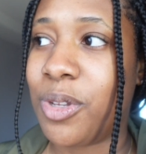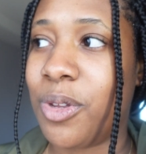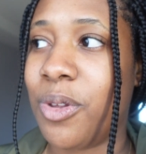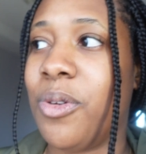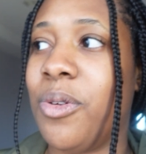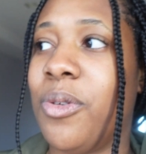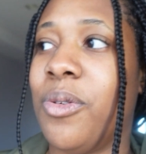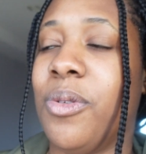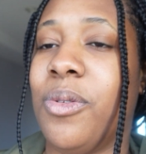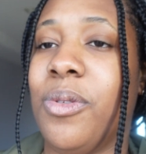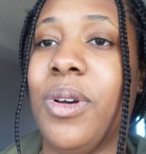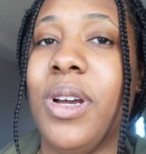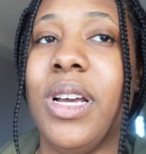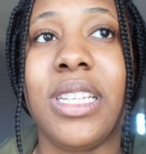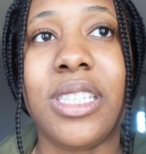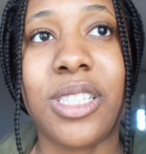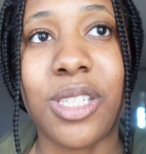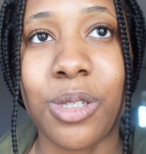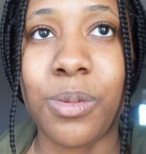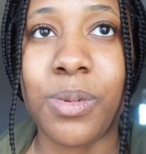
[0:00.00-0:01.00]
to
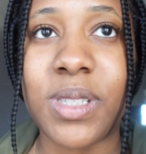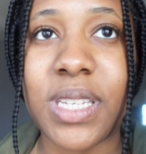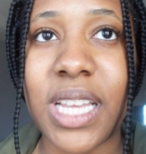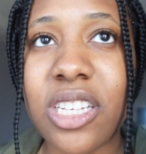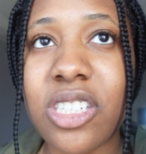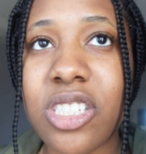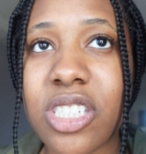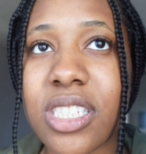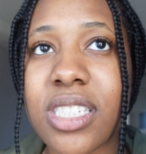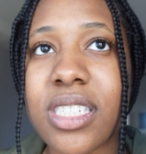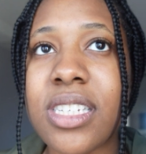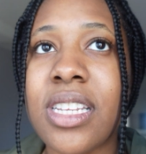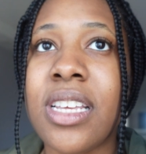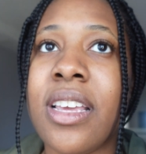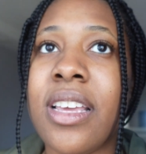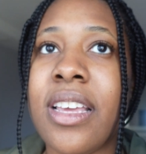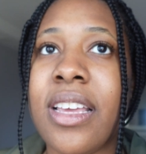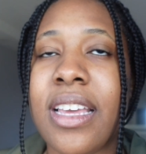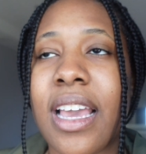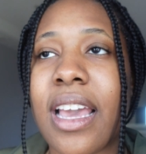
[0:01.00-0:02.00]
a tube station
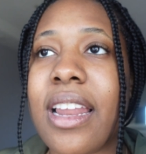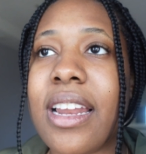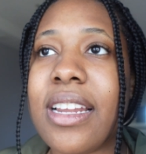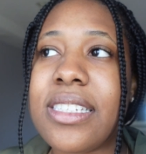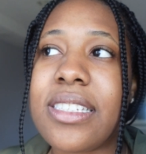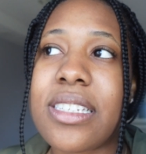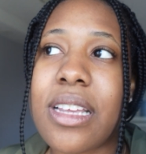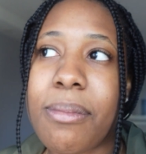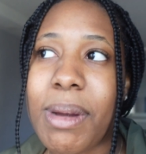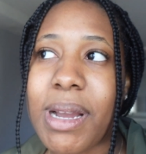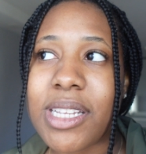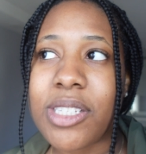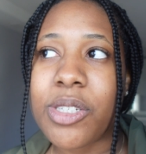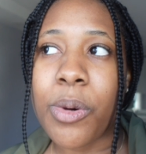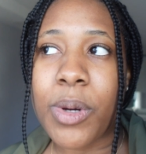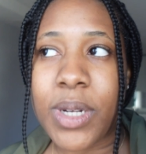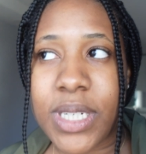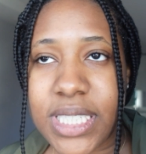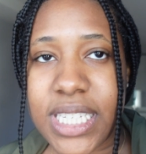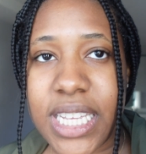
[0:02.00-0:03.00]
and a
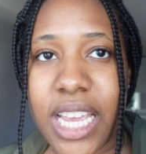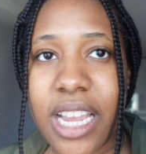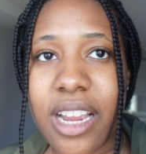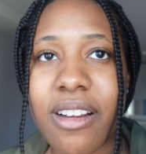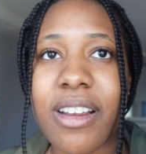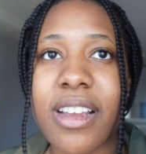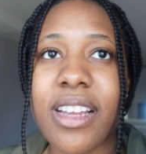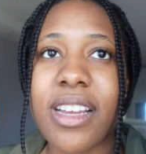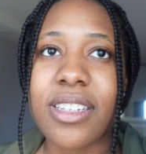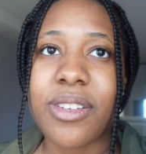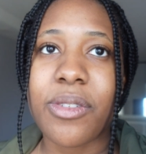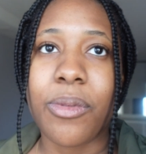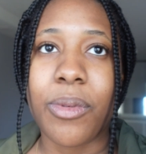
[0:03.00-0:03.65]
semi-touristy area.